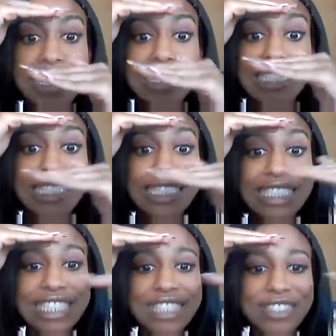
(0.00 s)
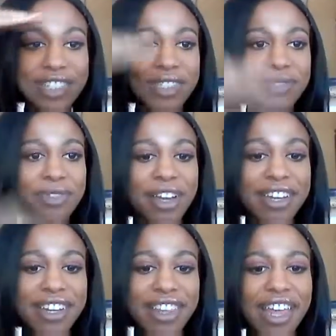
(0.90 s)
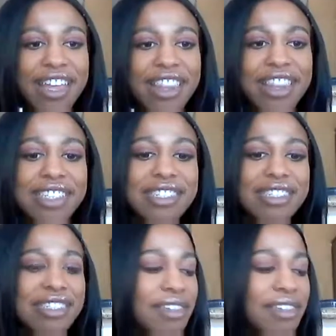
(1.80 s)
you start to run. Like, that's